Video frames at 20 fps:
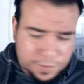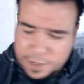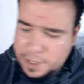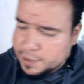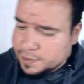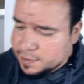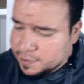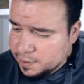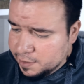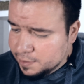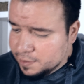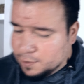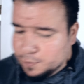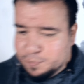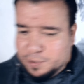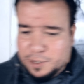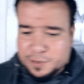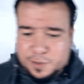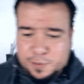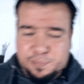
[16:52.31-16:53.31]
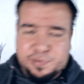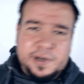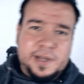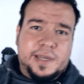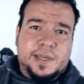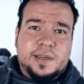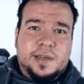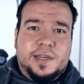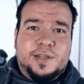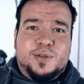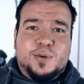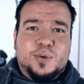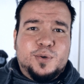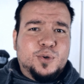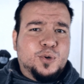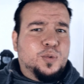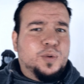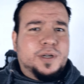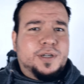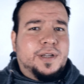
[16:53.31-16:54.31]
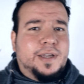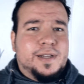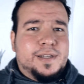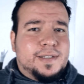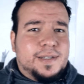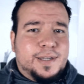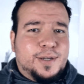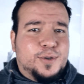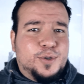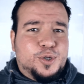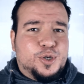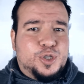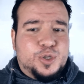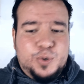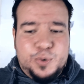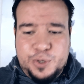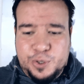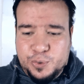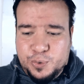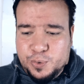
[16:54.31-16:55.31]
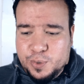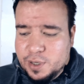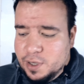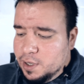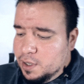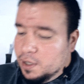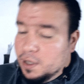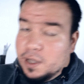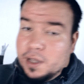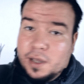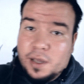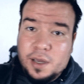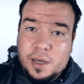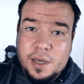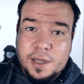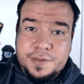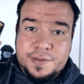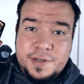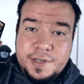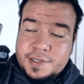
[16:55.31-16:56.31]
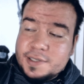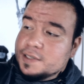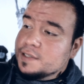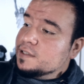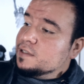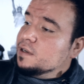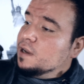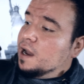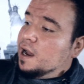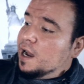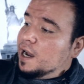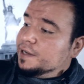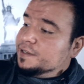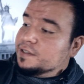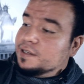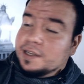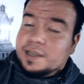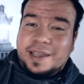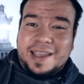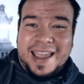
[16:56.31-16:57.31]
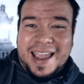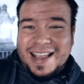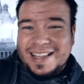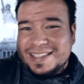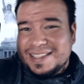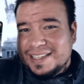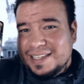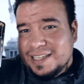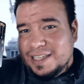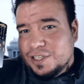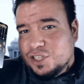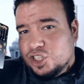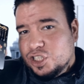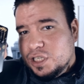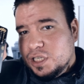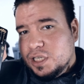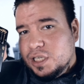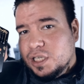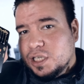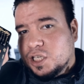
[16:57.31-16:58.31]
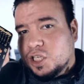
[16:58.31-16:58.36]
that's it about the playing. I don't know what else I could show you. This is the Artec SEG